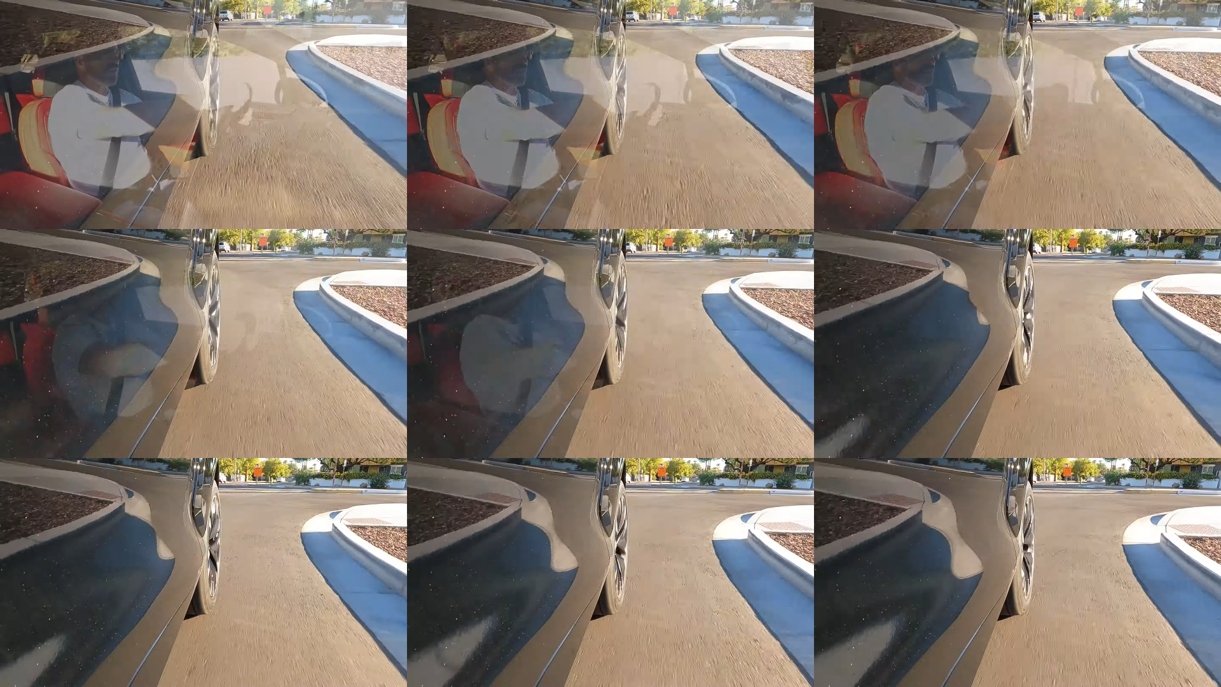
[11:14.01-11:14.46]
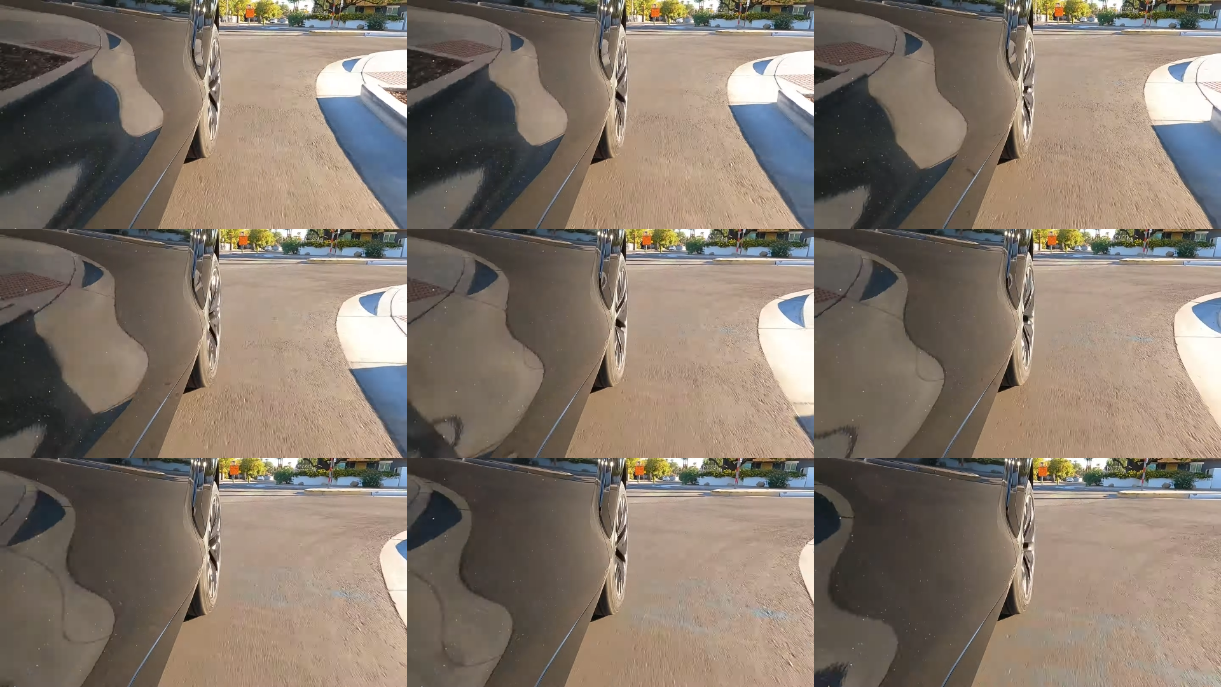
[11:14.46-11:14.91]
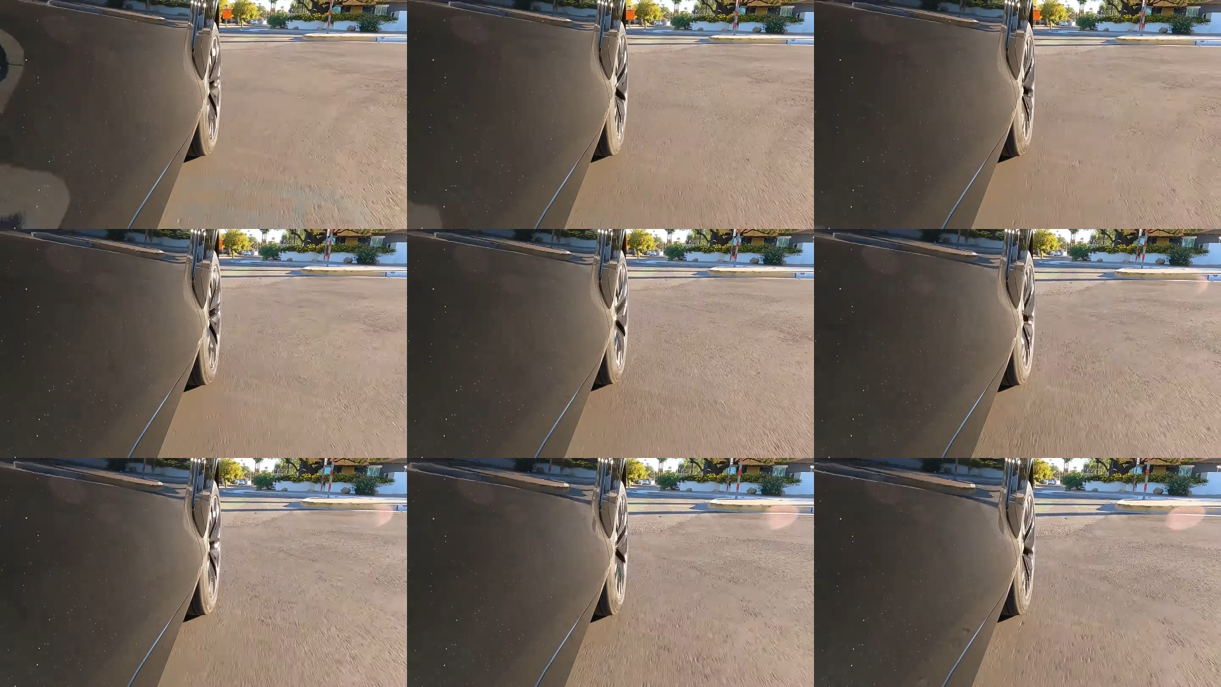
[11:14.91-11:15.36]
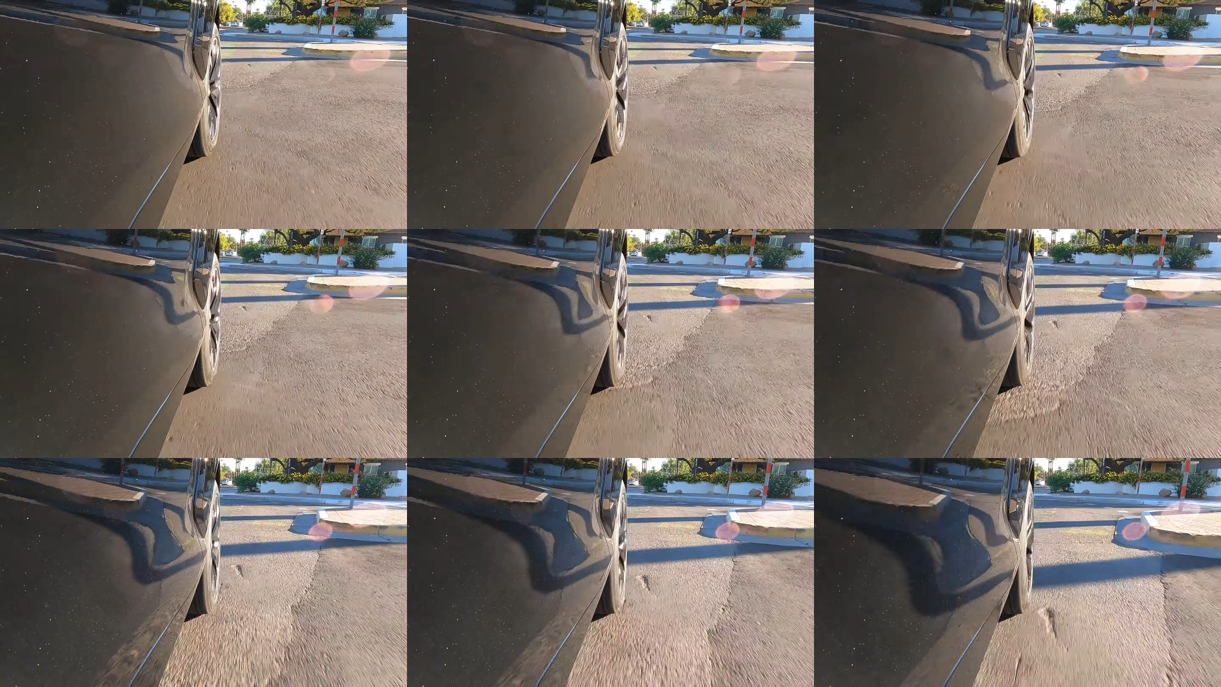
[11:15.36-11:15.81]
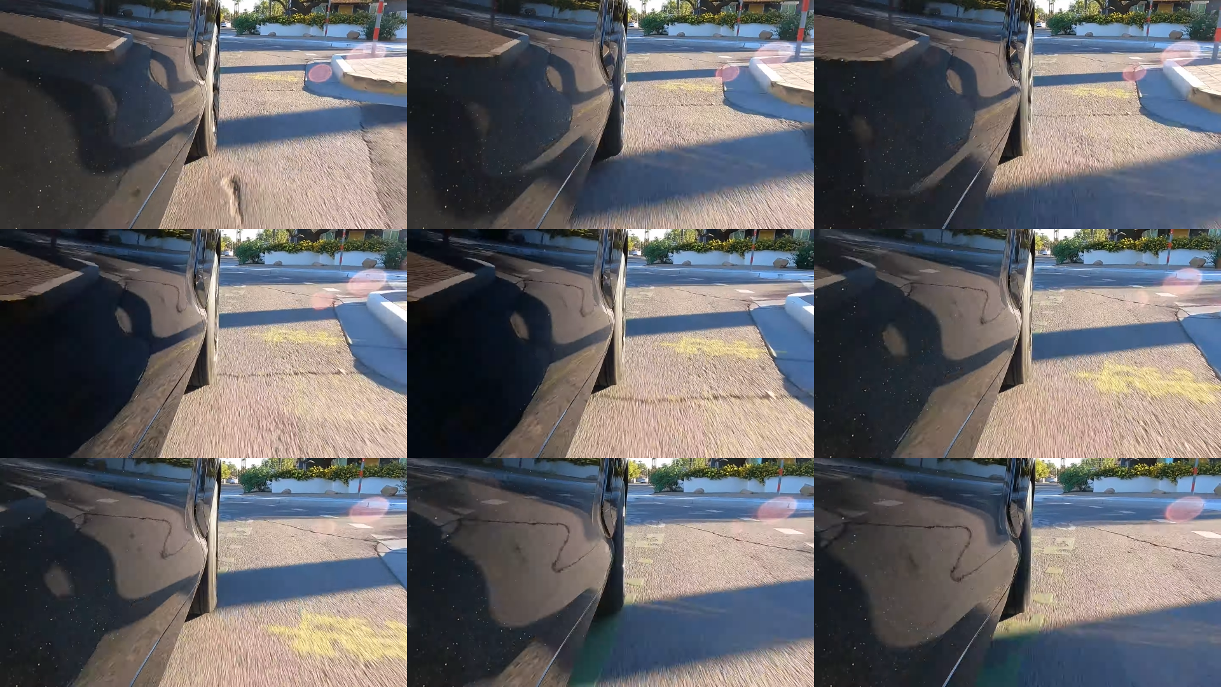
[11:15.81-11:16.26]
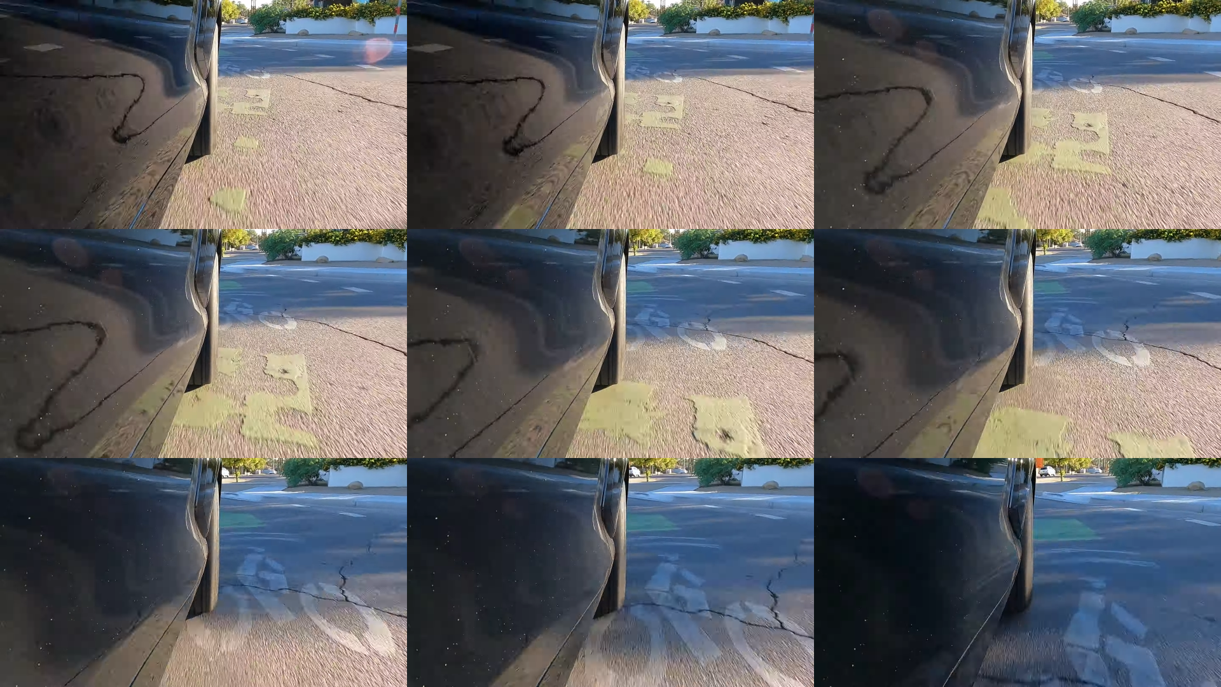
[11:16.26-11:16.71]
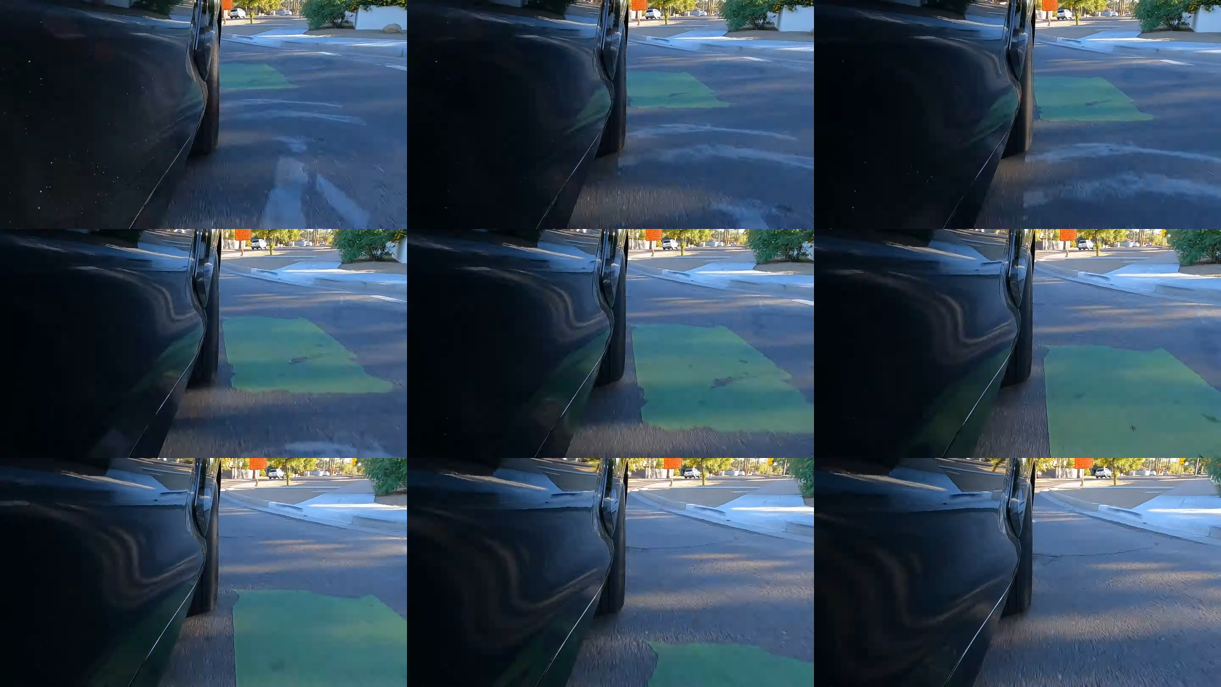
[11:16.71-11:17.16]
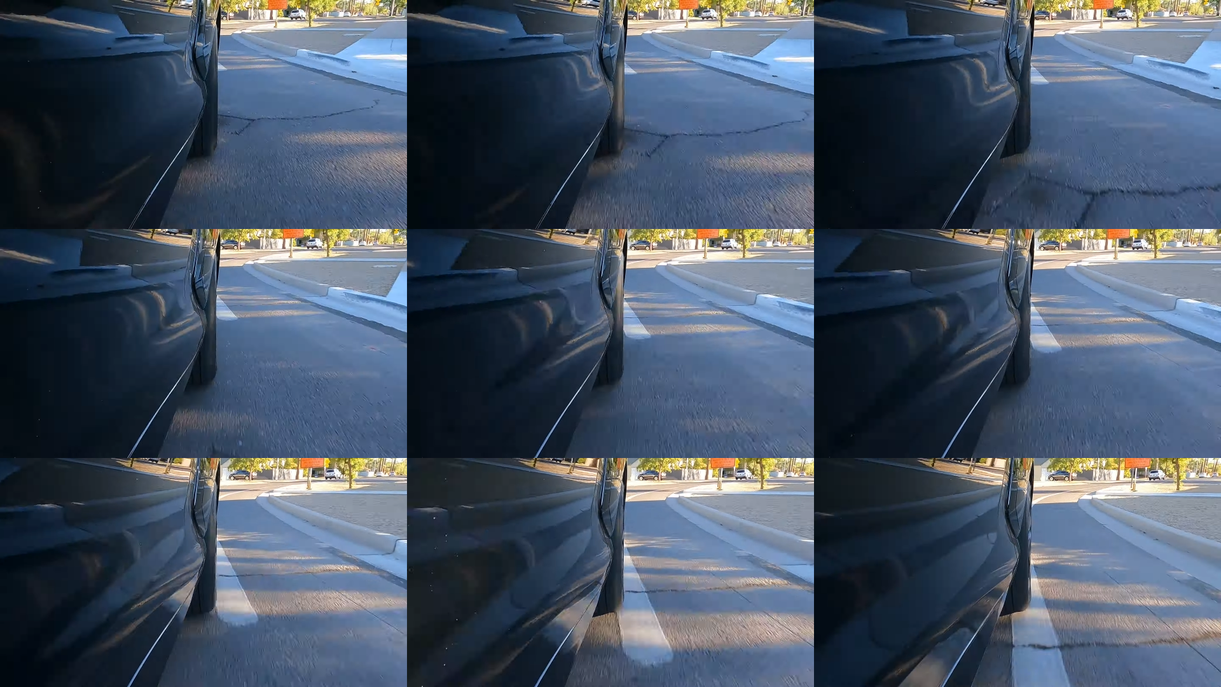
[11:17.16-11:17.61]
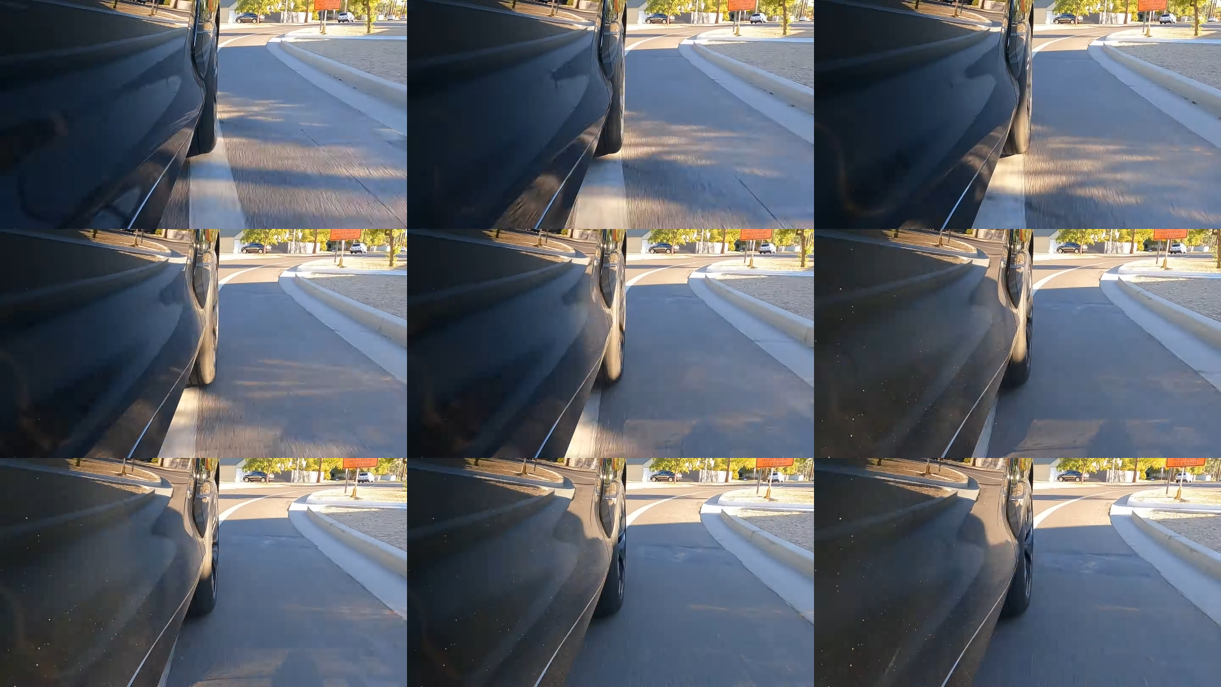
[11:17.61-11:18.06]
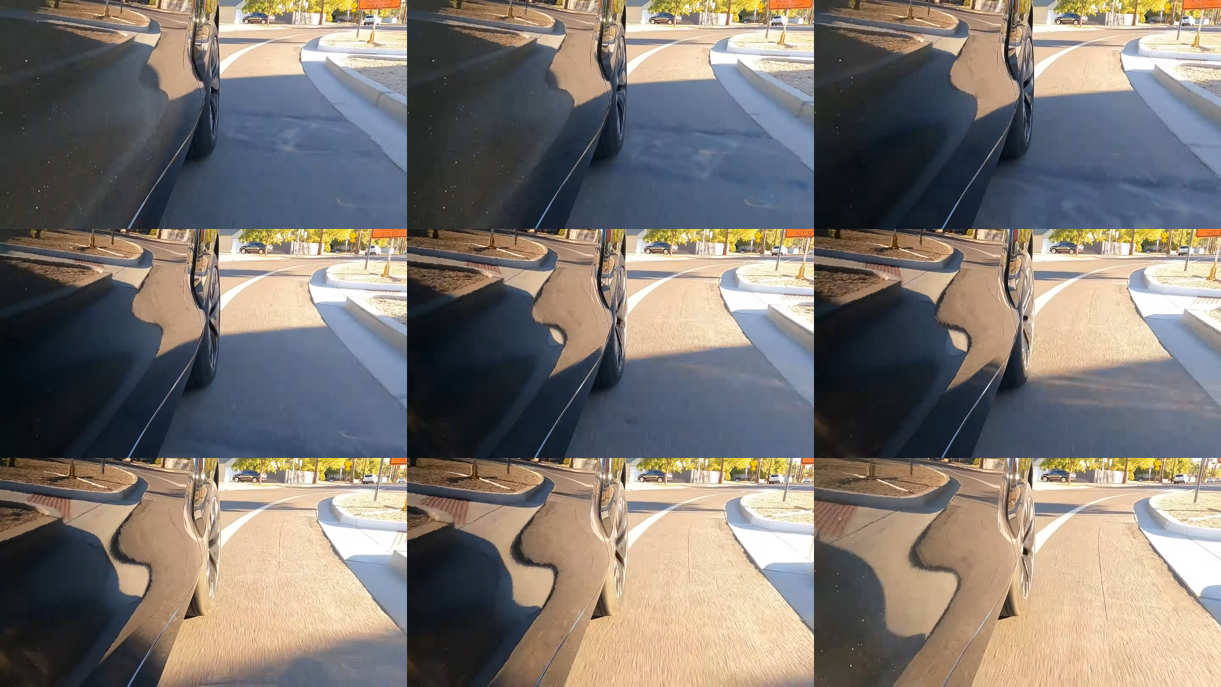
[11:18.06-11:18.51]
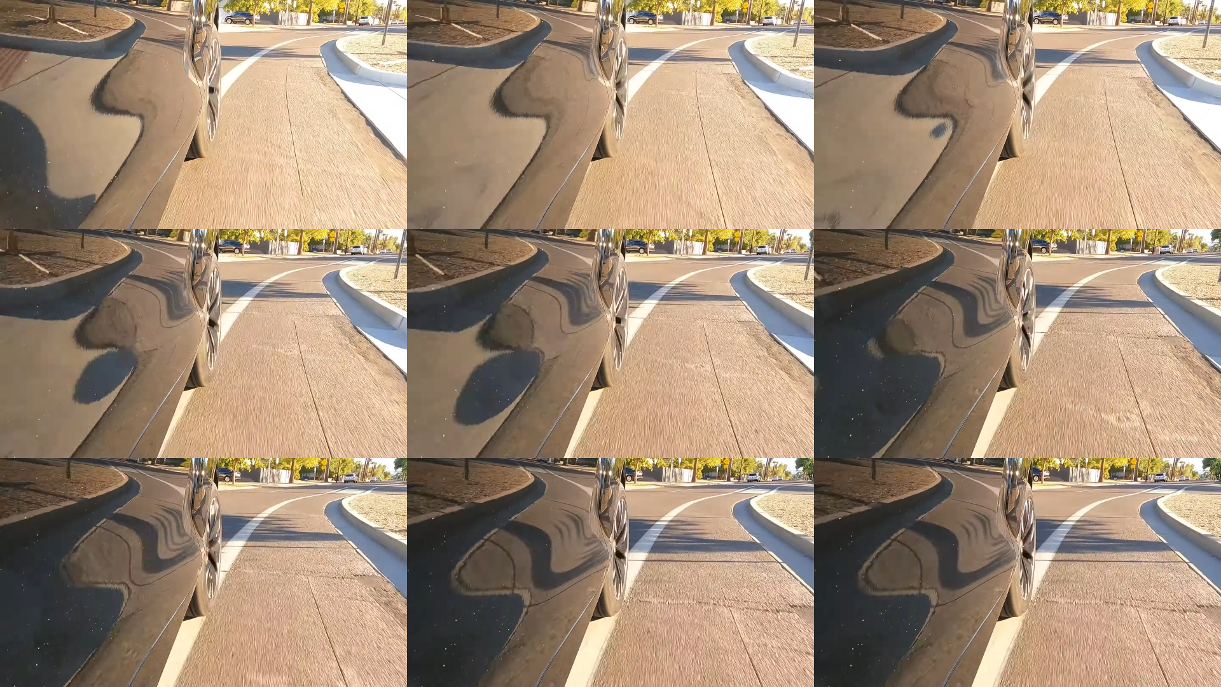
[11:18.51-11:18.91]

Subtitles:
[unreadable: no face in view]